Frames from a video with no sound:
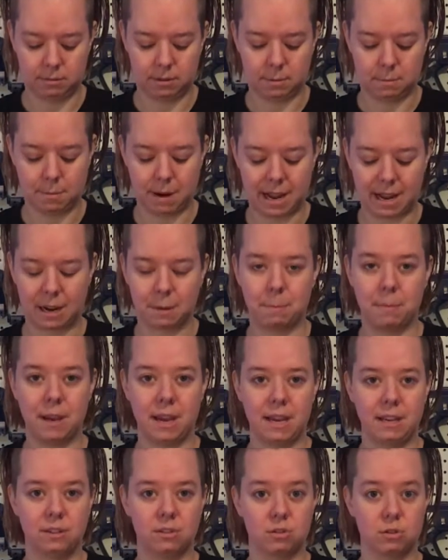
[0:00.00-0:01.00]
the black
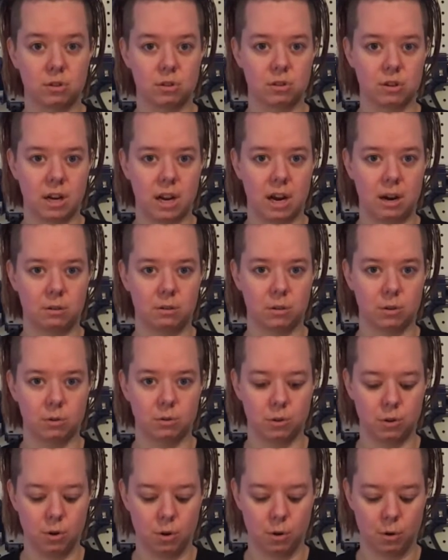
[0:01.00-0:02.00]
paint turned out
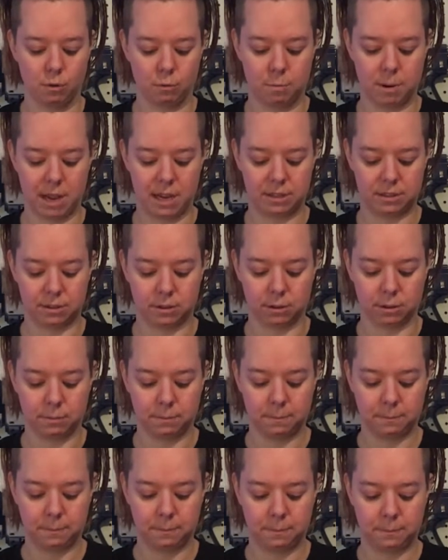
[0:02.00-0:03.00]
on the Nerf blaster.
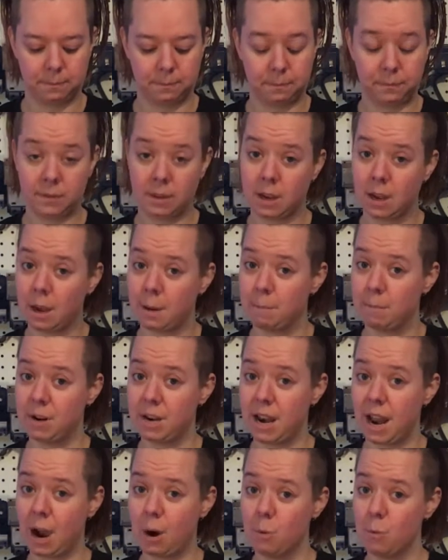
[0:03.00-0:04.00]

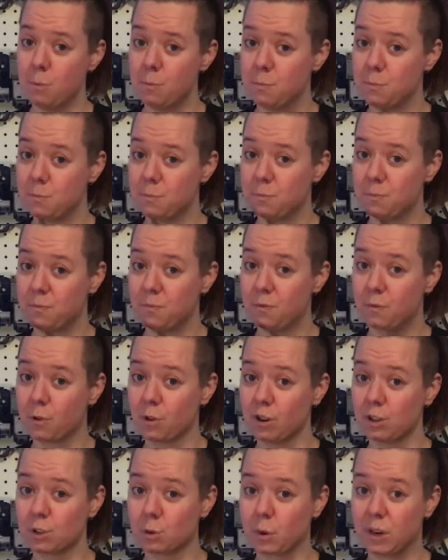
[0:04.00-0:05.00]
But now
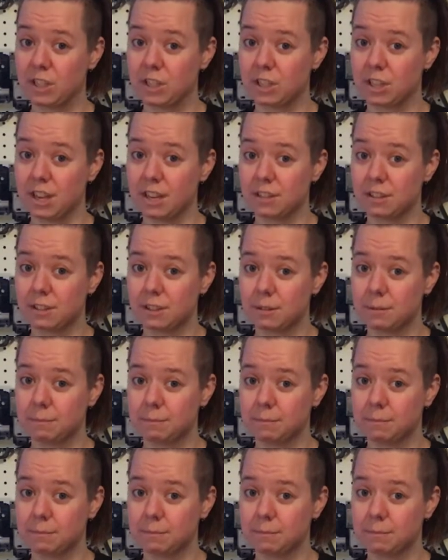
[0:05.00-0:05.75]
for the scratch test.